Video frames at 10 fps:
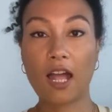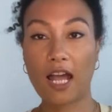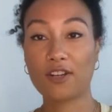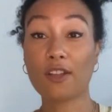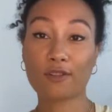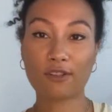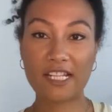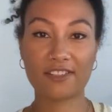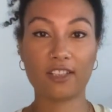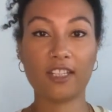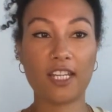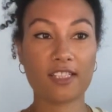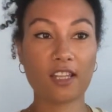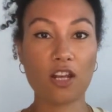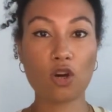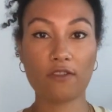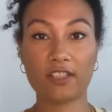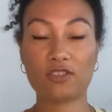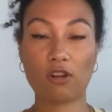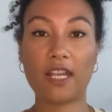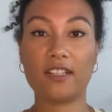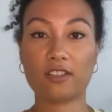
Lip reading: Another reason is a lot of these trainings